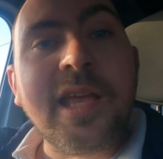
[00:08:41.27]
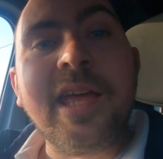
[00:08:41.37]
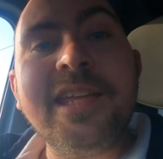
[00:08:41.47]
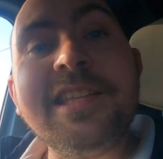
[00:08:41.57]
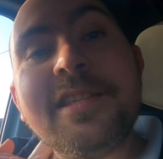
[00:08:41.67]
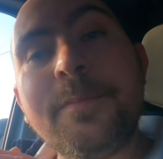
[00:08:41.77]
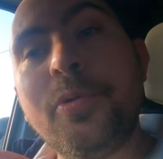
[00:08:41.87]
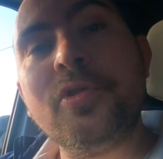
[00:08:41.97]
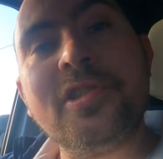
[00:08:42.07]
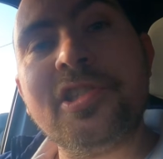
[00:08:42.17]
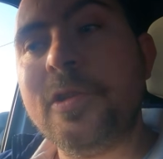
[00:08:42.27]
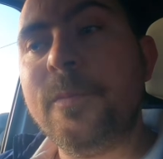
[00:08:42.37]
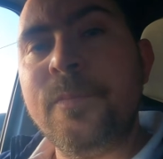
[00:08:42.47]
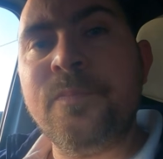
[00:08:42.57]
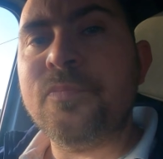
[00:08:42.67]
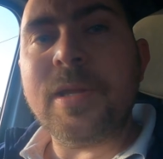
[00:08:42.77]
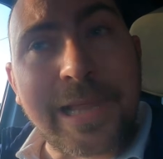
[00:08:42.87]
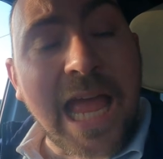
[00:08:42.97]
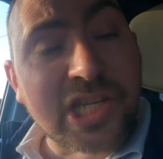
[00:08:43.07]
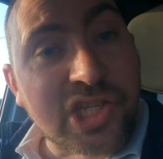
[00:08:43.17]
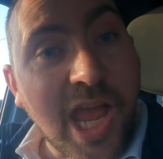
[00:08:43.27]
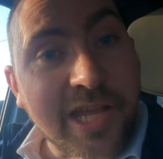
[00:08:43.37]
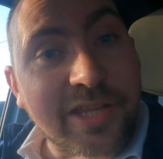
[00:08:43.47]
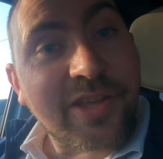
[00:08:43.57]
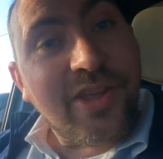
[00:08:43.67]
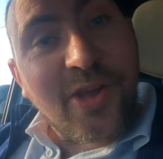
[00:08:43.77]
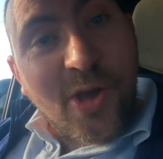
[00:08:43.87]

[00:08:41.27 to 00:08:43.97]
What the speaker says: I put some blackjack